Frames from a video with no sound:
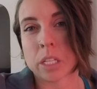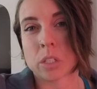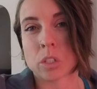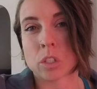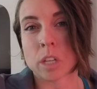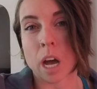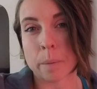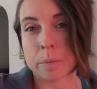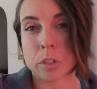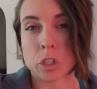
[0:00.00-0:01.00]

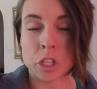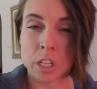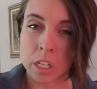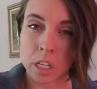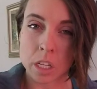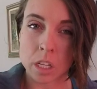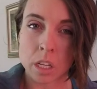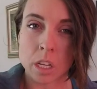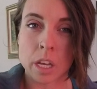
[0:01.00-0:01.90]
stop cheating